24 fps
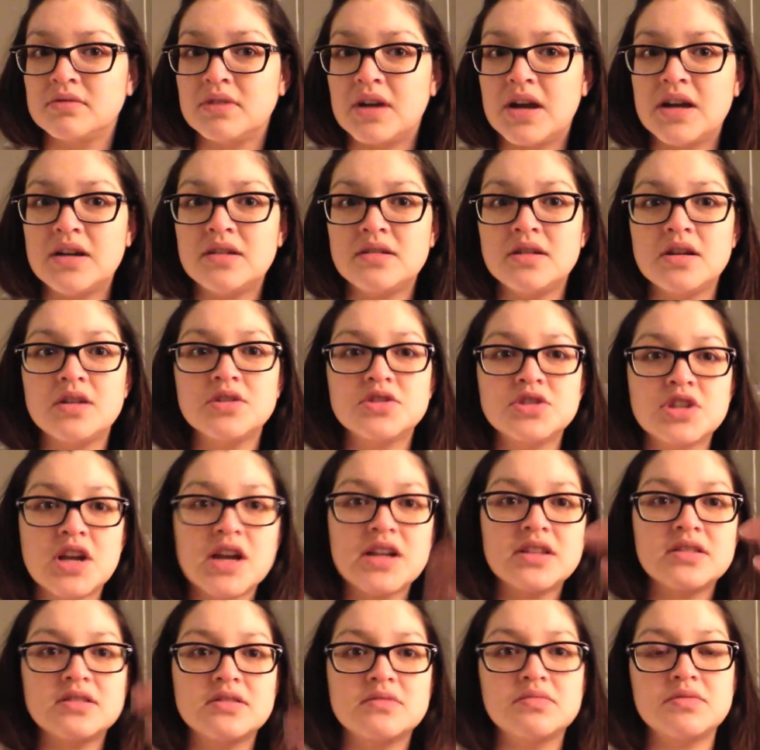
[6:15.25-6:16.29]
I don't know.
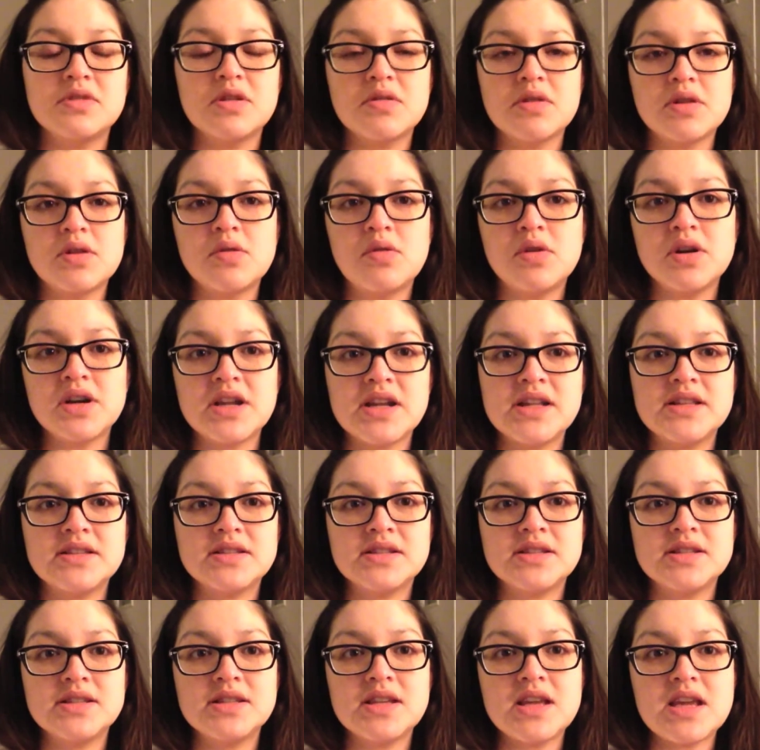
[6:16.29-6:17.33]
Check the recordings
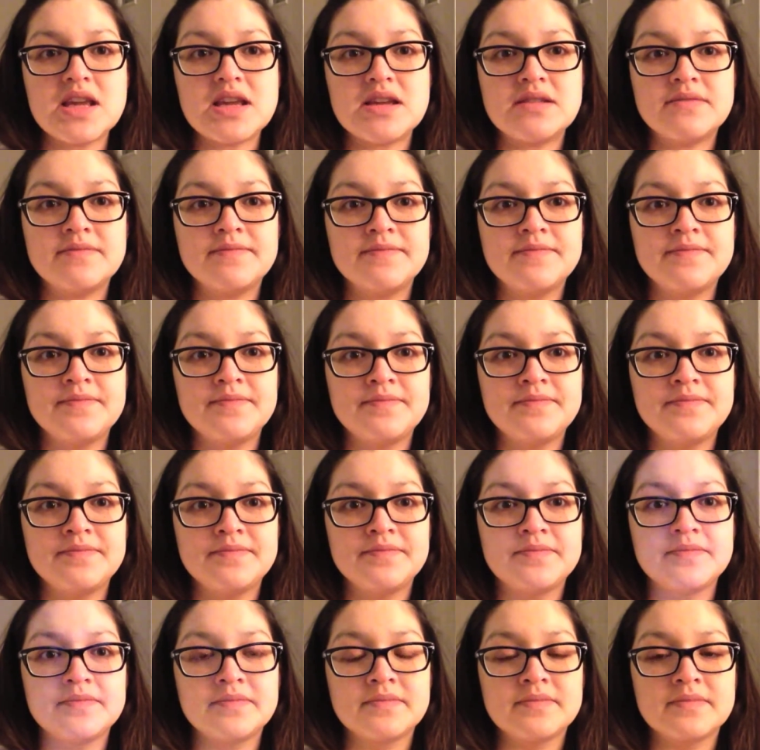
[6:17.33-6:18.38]
and see. I
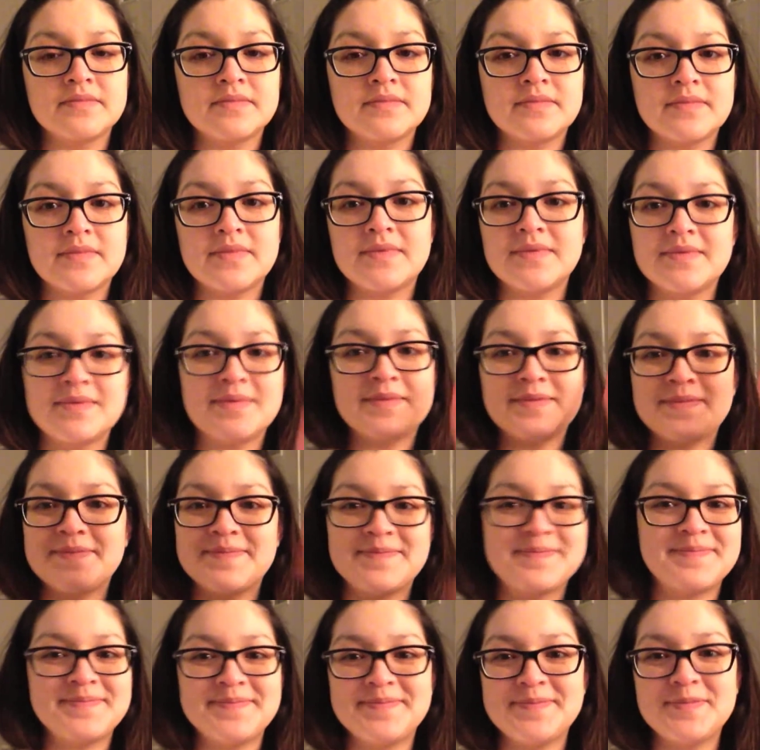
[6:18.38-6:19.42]
don't know. Whatever.
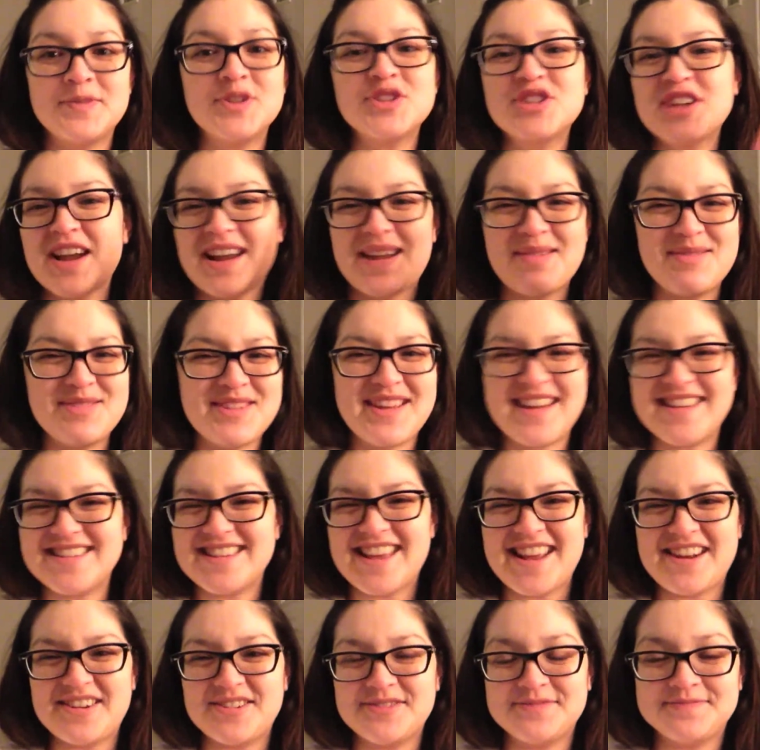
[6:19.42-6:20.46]
We'll check in with you guys
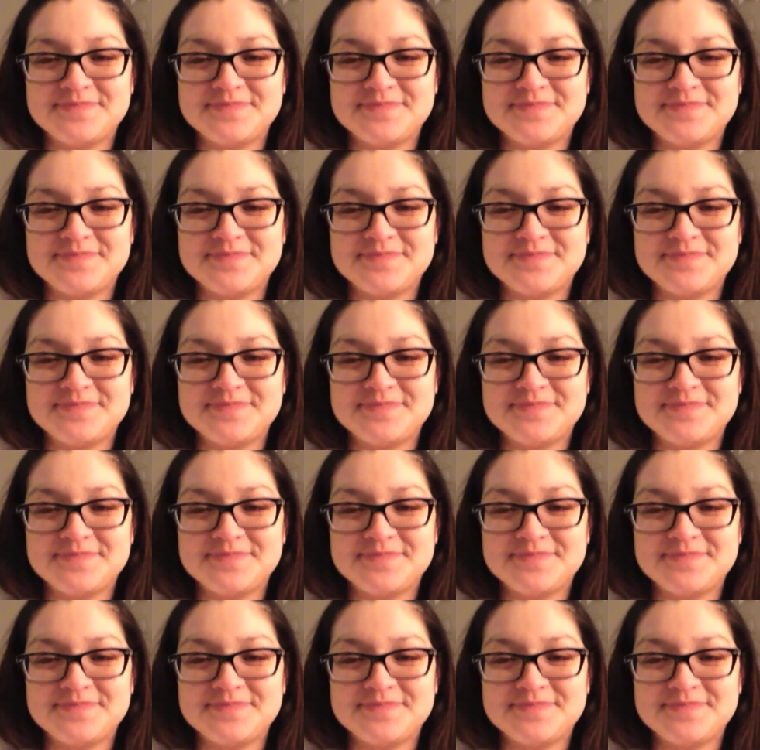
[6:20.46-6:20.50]
later.